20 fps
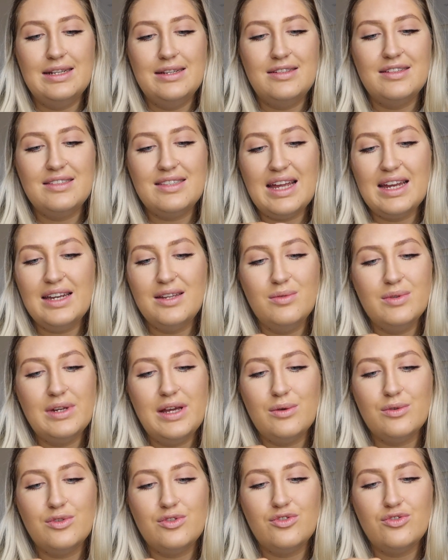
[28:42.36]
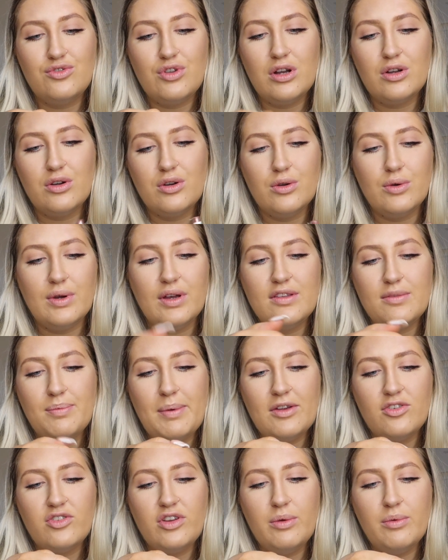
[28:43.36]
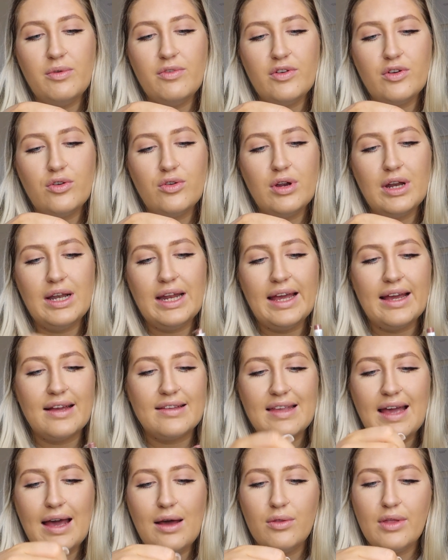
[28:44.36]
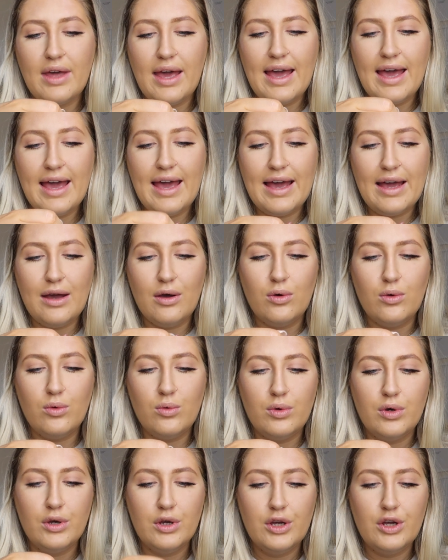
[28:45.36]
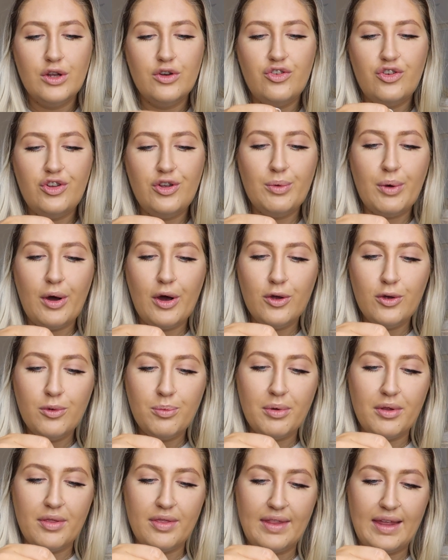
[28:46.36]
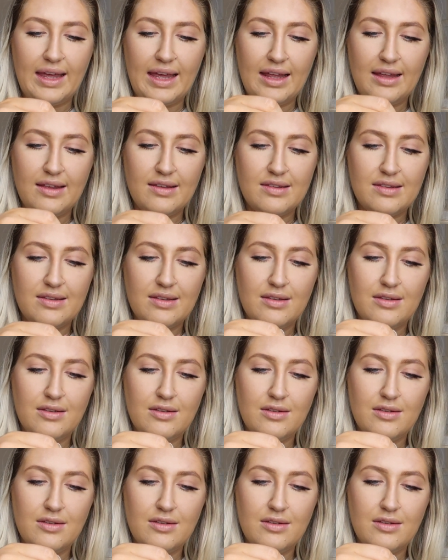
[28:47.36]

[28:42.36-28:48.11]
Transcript: Does anyone else struggle, especially with acrylics? How the hell do you open these?